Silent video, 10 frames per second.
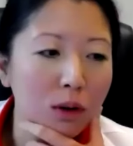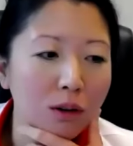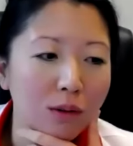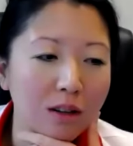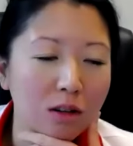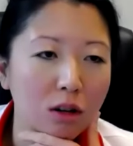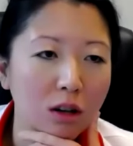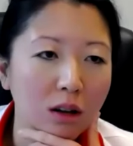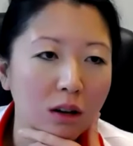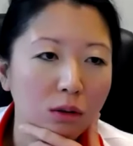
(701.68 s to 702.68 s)
move is
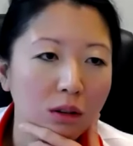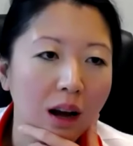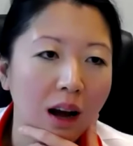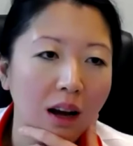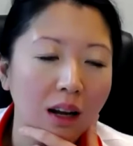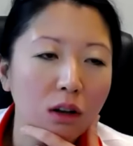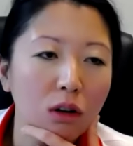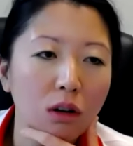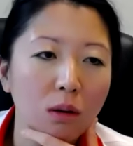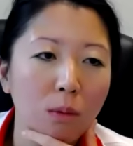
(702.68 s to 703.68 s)
to
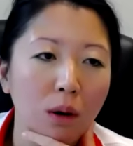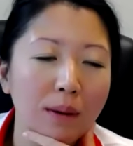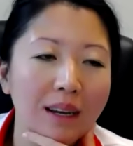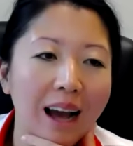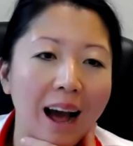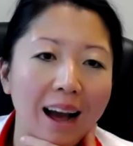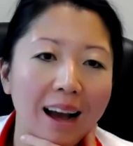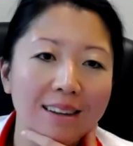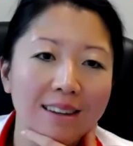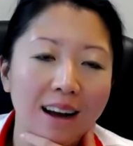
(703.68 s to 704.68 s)
include more
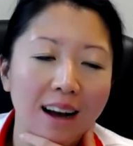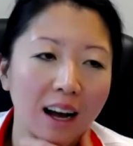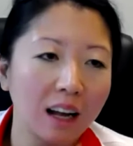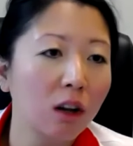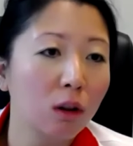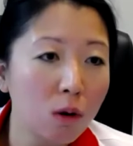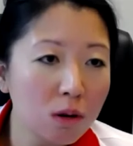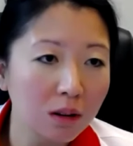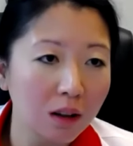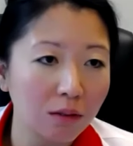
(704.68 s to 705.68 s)
PIs on a
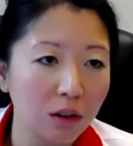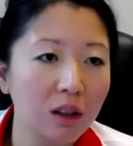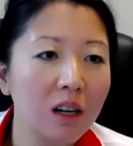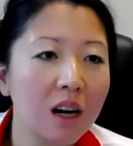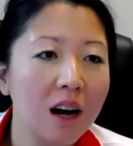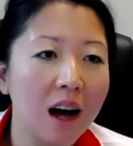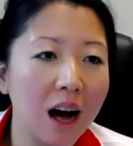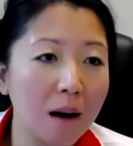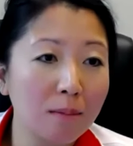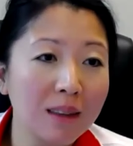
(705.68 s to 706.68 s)
local level
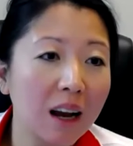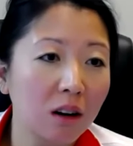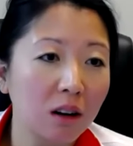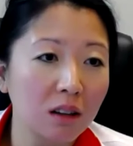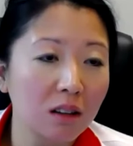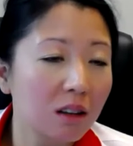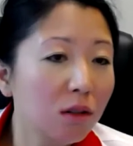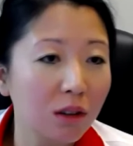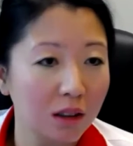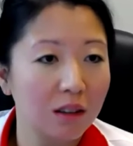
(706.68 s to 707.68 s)
that are
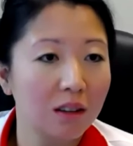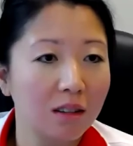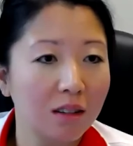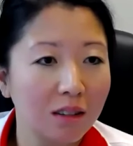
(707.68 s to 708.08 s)
different.